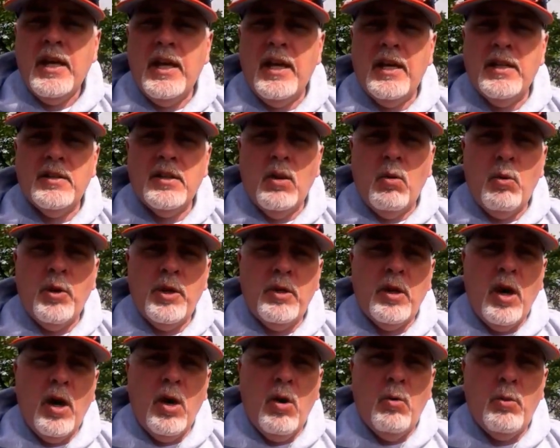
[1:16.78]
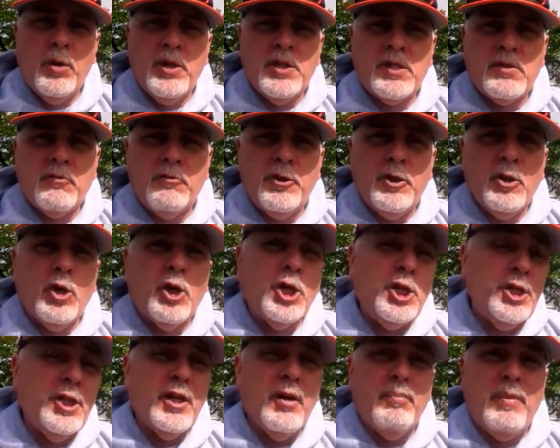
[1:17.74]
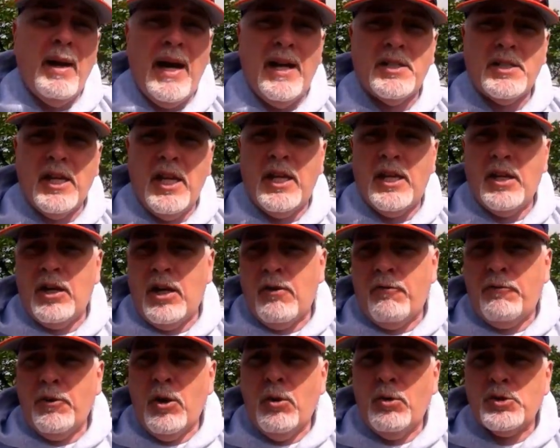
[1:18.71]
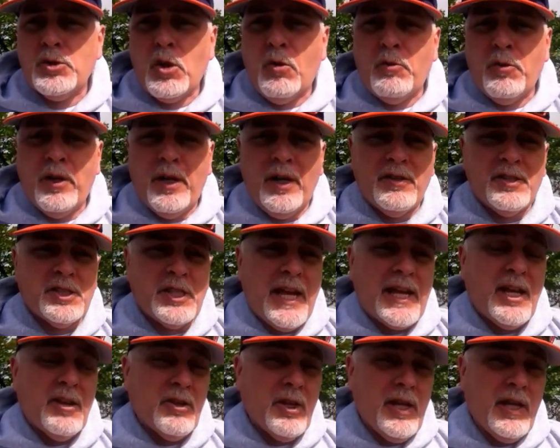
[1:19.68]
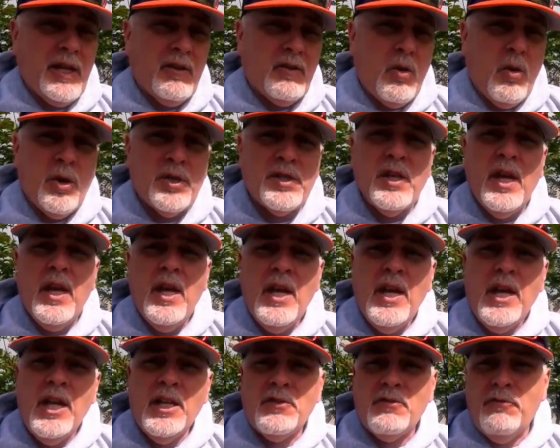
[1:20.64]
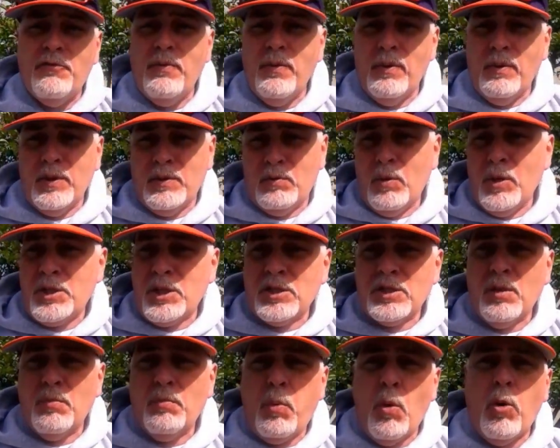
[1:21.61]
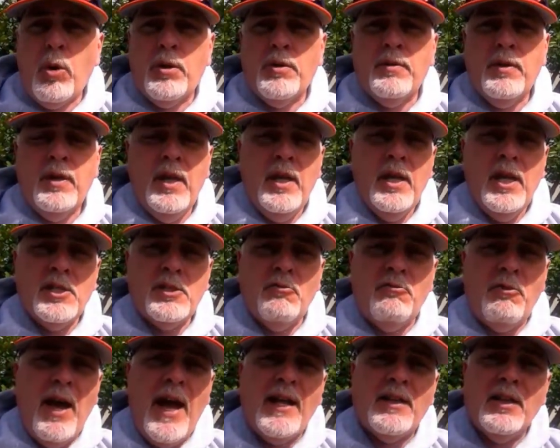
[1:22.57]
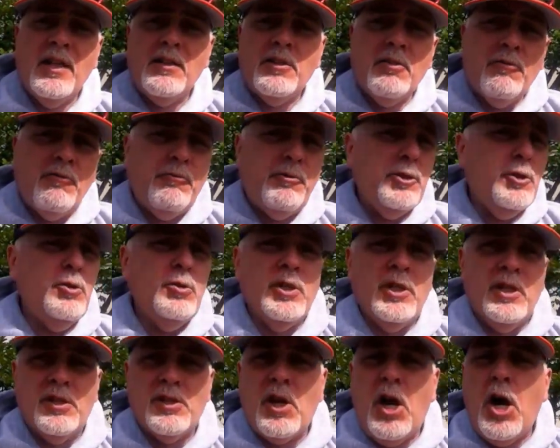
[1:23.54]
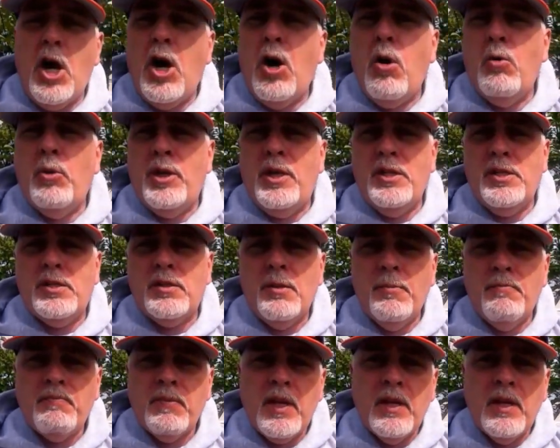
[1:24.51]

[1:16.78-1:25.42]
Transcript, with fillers: and uh, we always feel good about taking our folks over there. The second thing, of course, it's, which is important, is the fact that the food is always